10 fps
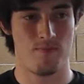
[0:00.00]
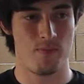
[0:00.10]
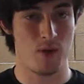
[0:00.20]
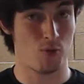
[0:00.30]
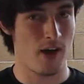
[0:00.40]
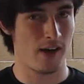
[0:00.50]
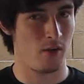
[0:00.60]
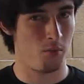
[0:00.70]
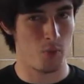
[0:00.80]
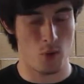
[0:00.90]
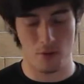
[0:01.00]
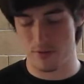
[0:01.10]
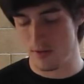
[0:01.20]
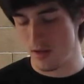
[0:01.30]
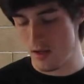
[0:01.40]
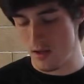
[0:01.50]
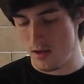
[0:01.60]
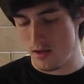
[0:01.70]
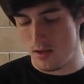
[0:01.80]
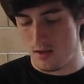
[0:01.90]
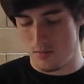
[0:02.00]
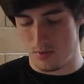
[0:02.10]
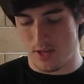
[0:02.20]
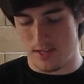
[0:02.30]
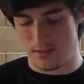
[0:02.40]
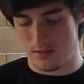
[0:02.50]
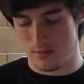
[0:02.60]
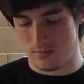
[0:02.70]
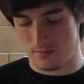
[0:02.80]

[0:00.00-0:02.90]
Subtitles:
be red on both. But that's...